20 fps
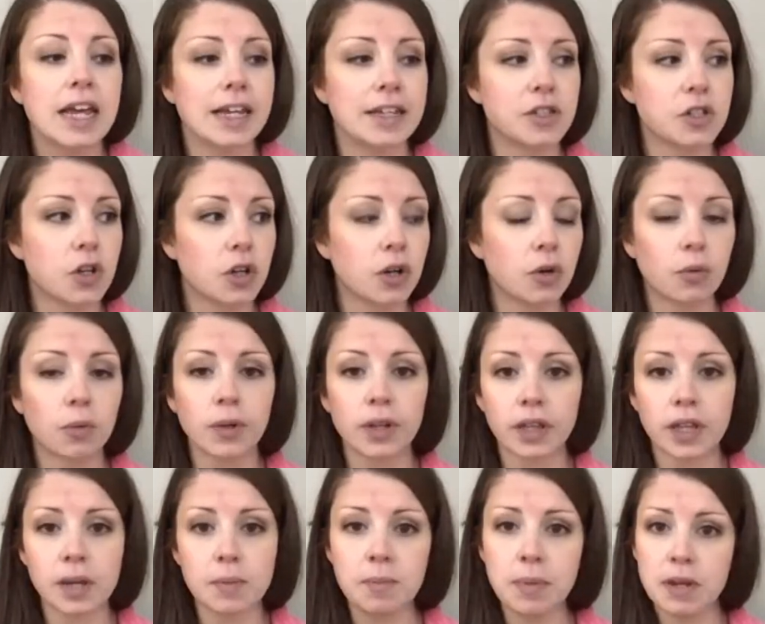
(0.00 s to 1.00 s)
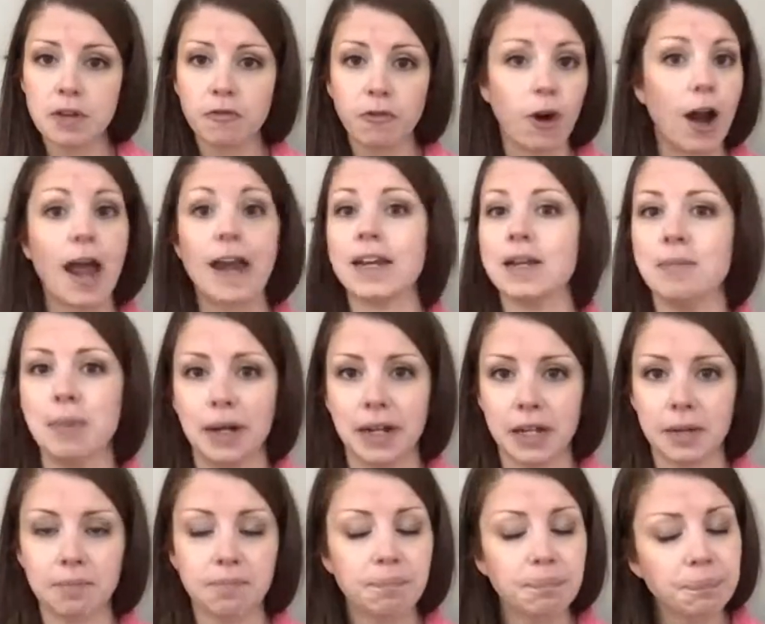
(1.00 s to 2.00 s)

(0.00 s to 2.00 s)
is going to really be for anybody.